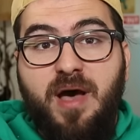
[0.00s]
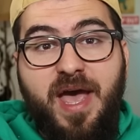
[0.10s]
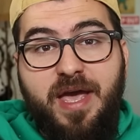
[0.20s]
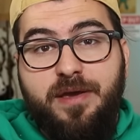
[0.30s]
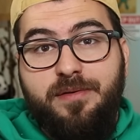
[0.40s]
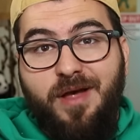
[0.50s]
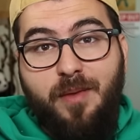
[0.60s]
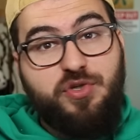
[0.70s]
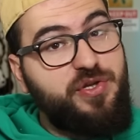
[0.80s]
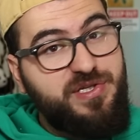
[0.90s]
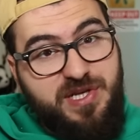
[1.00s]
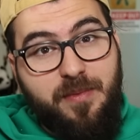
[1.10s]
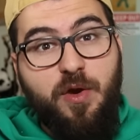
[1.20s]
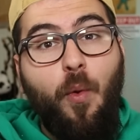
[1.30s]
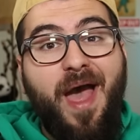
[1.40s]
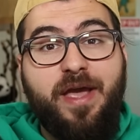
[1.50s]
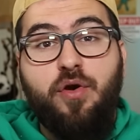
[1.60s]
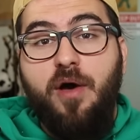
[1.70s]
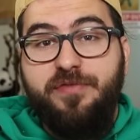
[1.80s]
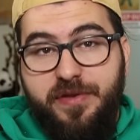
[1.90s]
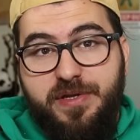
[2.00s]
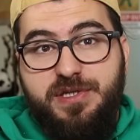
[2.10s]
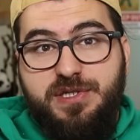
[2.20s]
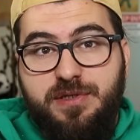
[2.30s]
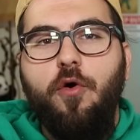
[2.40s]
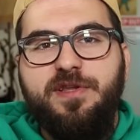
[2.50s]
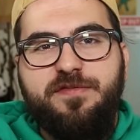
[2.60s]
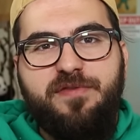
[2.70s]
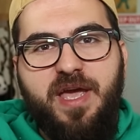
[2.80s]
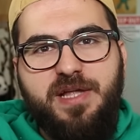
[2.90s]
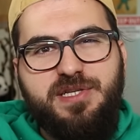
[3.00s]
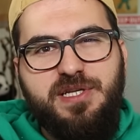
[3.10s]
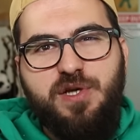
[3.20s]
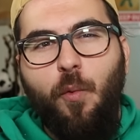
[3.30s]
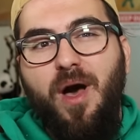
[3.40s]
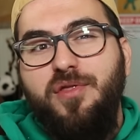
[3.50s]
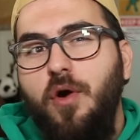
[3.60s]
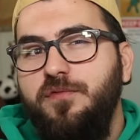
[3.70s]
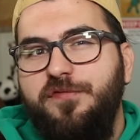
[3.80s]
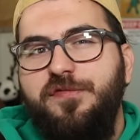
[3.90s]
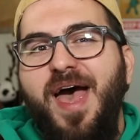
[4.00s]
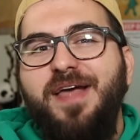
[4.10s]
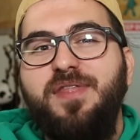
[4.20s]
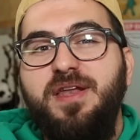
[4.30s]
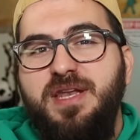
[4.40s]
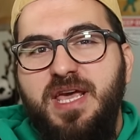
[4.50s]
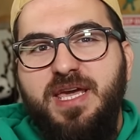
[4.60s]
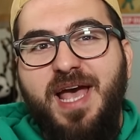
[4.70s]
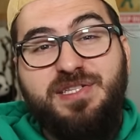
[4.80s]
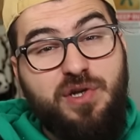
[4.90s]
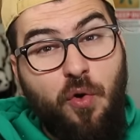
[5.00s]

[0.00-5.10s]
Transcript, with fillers: But hey, I'm sure there's somebody whacking off to this. OnlyFans. It's a well known fact that Nick has an